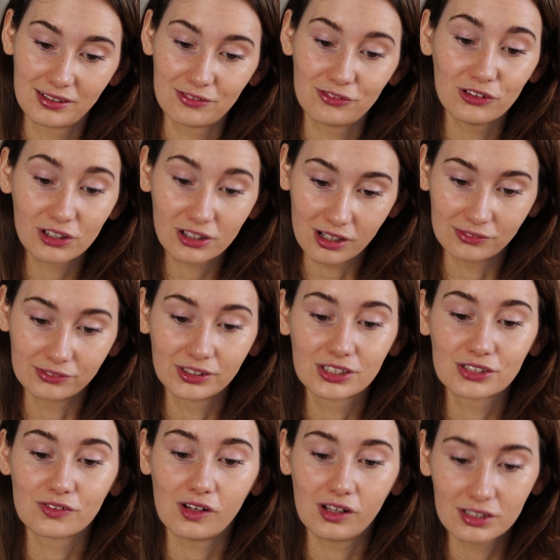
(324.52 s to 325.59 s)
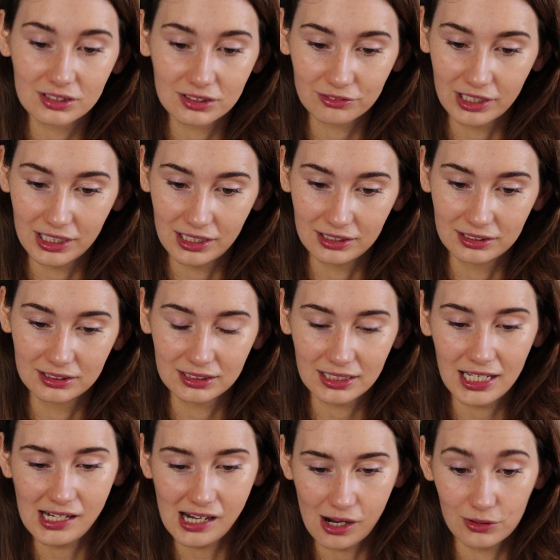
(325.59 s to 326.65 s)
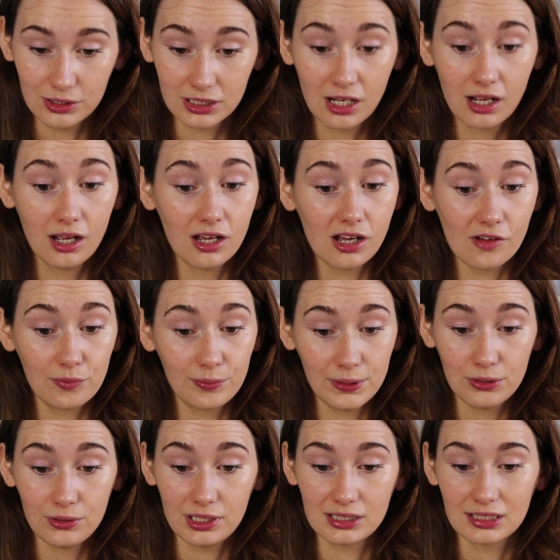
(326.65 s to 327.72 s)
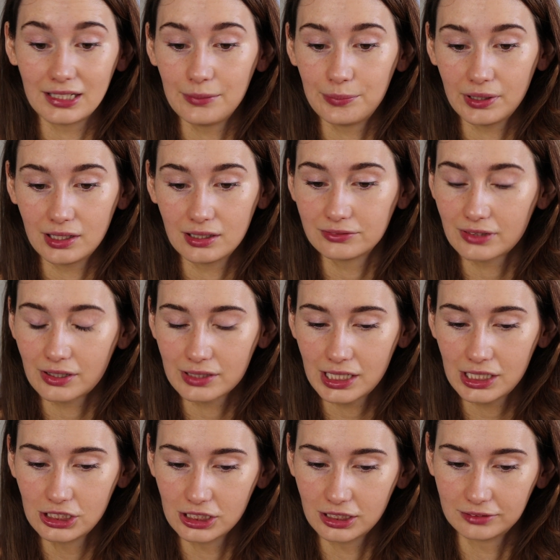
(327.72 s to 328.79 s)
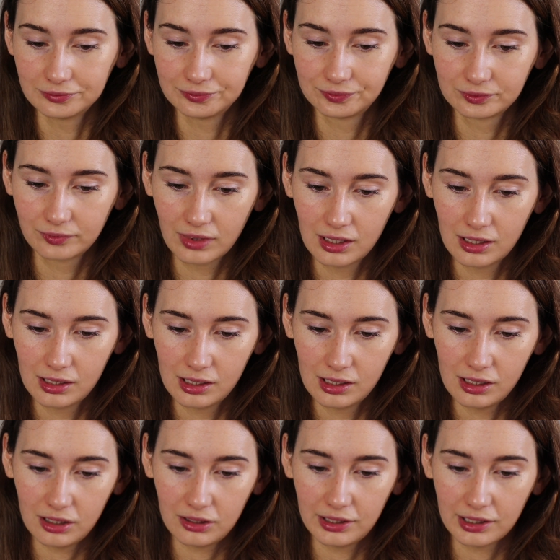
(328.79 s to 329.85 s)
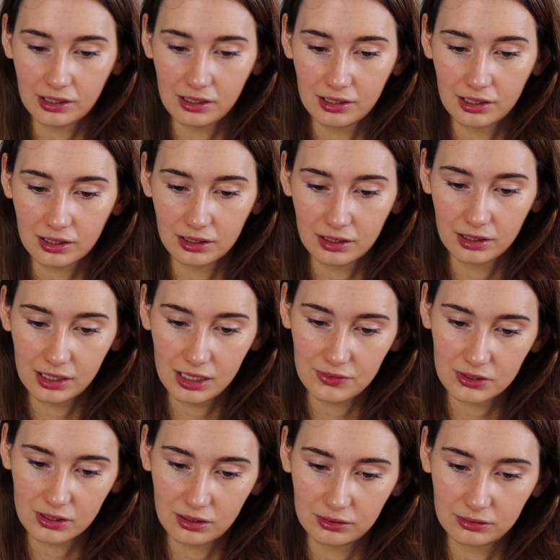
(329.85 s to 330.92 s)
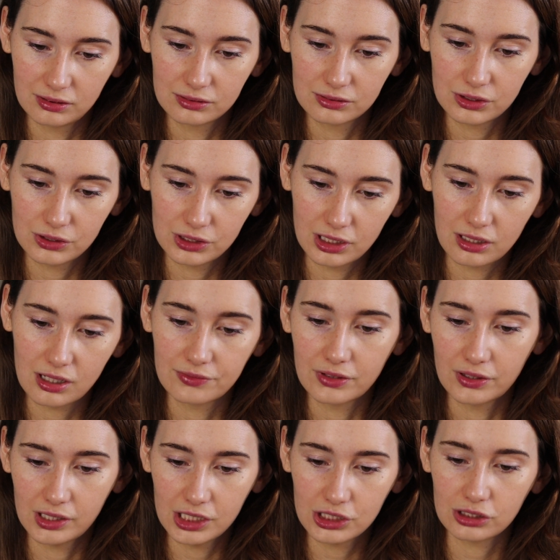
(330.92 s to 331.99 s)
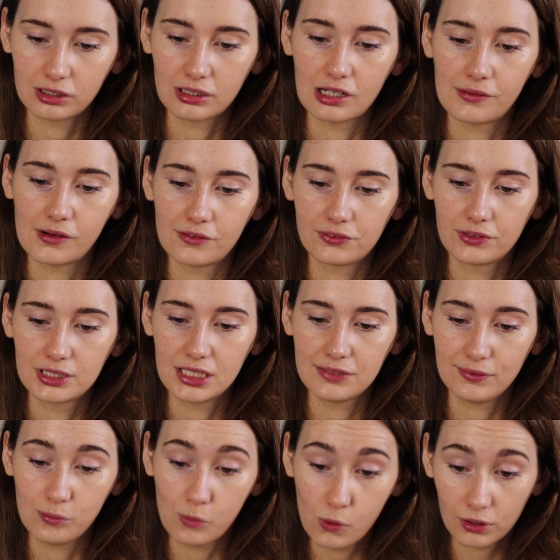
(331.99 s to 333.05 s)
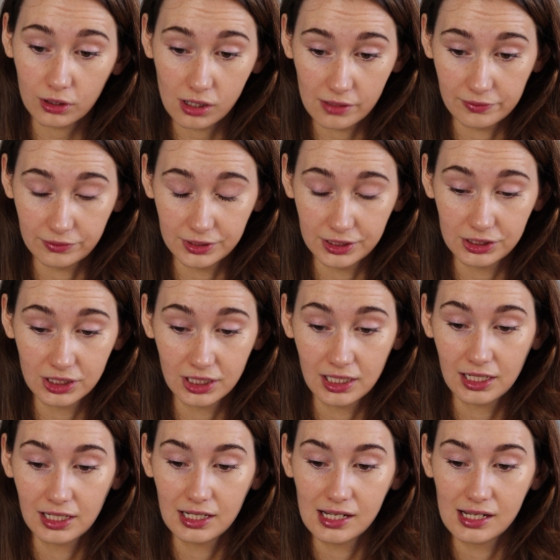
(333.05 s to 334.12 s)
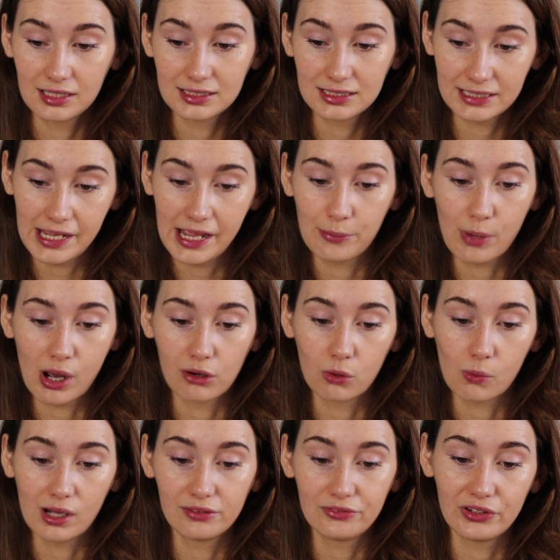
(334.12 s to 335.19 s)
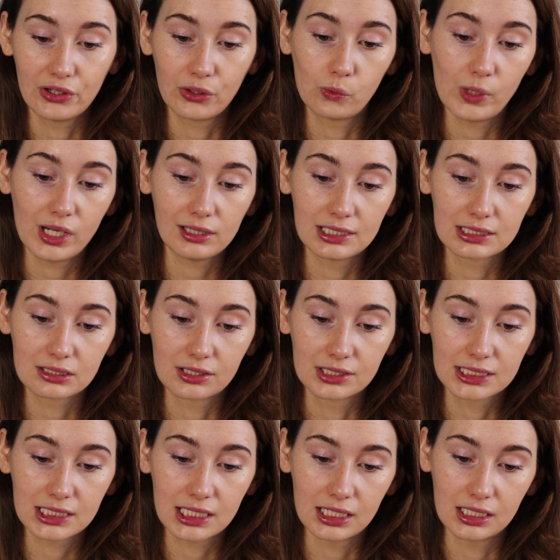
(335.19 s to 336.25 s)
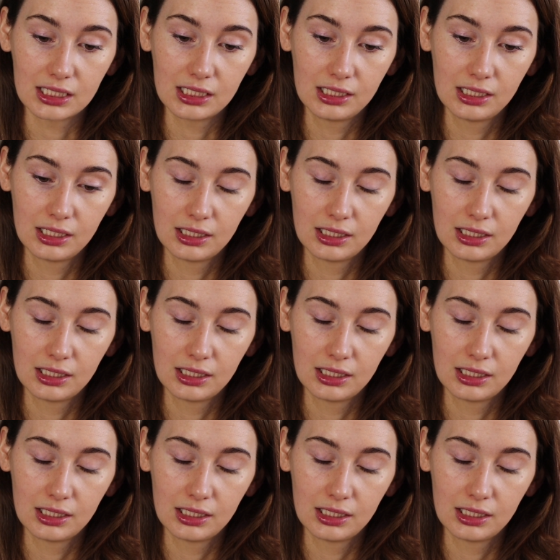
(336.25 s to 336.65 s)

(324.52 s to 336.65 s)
full coverage, flawless radiance, 8 hours of beauty sleep in a foundation. Our iconic Yves Saint Laurent Touche Eclat foundation now offers even more coverage and staying power while feeling weightless on skin.